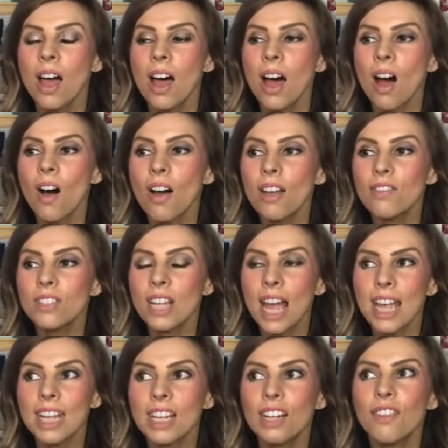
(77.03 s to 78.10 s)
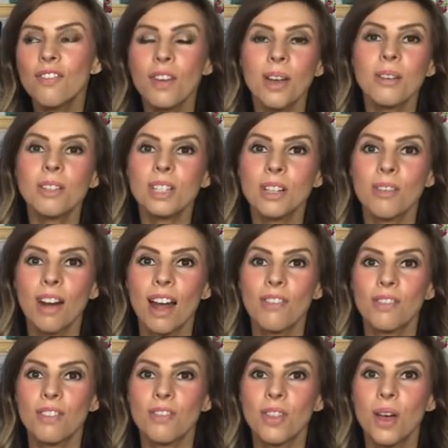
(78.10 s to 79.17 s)
I've taken a photograph
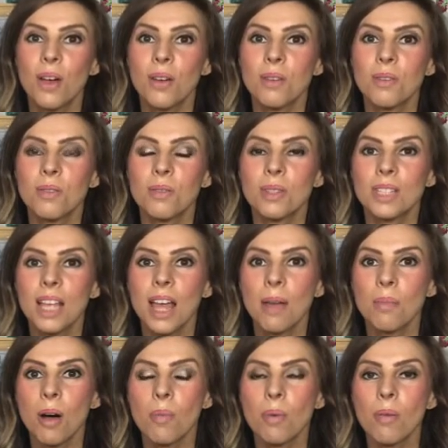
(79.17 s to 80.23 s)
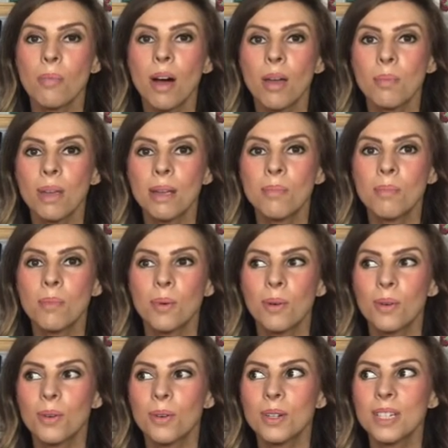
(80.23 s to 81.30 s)
of those up on my pin
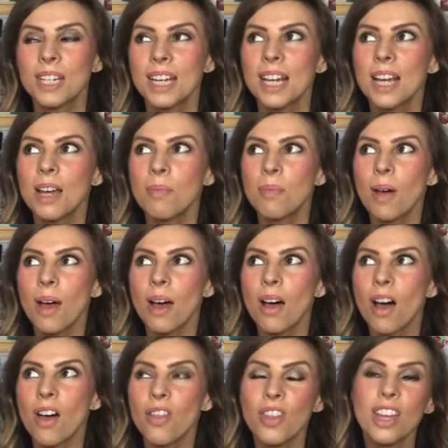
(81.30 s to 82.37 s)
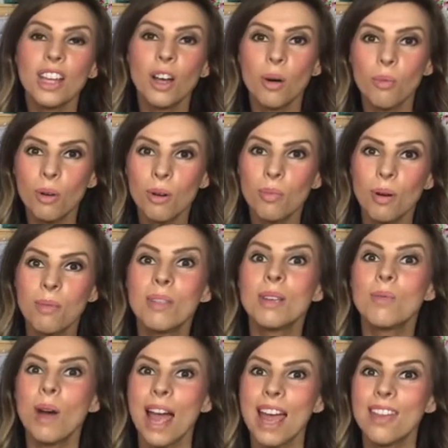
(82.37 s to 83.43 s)
board, but I think I will probably
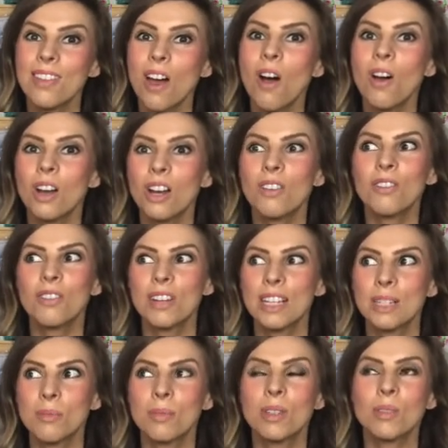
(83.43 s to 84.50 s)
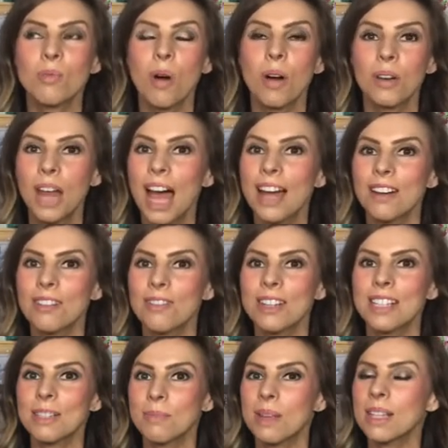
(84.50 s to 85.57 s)
wear the I Love Christmas one at
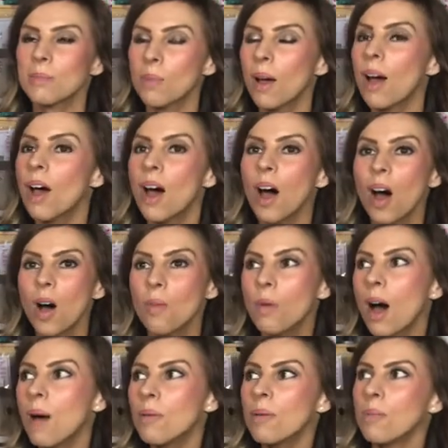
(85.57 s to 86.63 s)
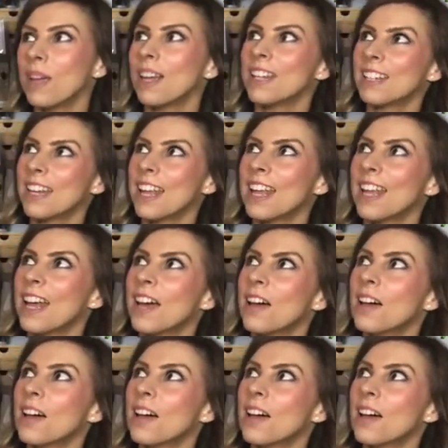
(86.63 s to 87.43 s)
Christmas, but I'll pop a picture here.